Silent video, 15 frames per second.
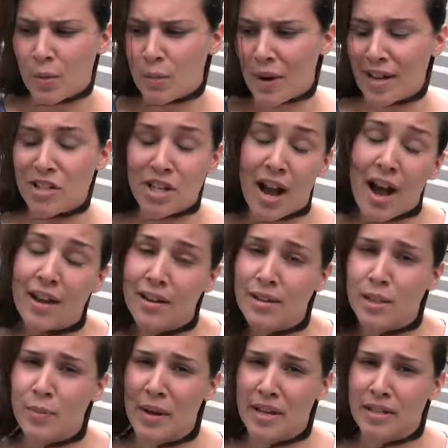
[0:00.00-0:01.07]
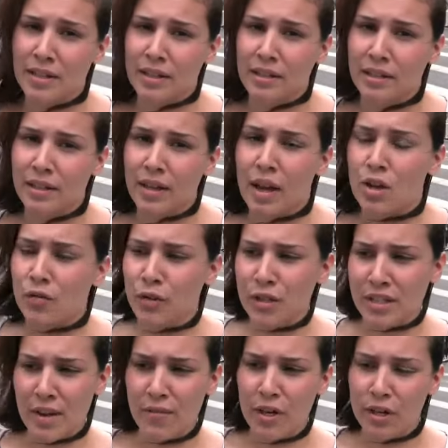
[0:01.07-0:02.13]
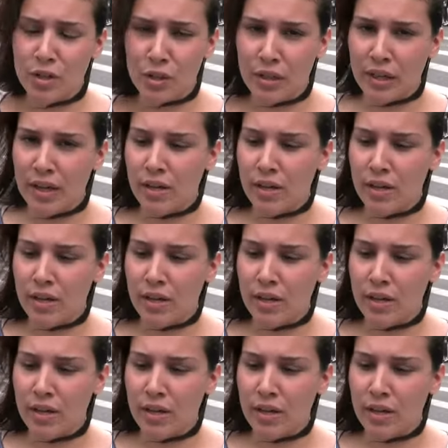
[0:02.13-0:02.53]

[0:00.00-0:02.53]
by jihadists basically for 700